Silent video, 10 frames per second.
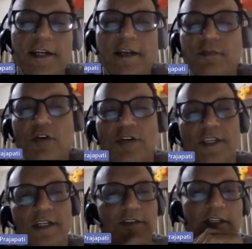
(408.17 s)
And for
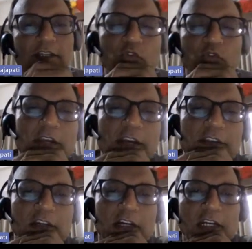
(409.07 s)
that, we need to
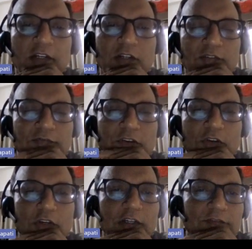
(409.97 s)
get the current
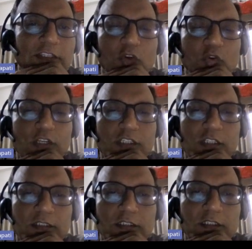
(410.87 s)
weather
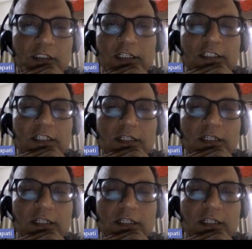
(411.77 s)
location. There is